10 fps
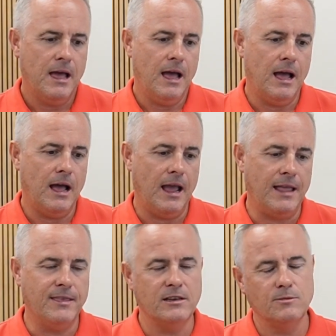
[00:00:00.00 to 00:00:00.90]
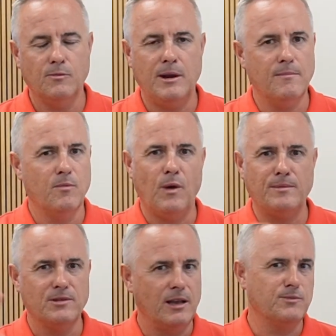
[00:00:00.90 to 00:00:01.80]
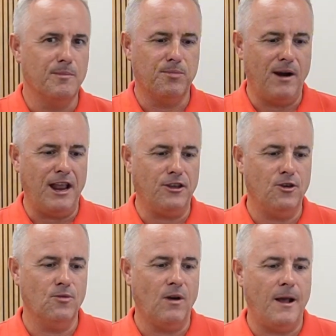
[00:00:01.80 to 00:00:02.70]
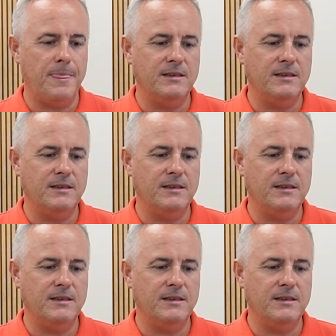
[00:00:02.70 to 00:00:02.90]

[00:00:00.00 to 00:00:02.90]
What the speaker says: And those were when websites were brand new, right?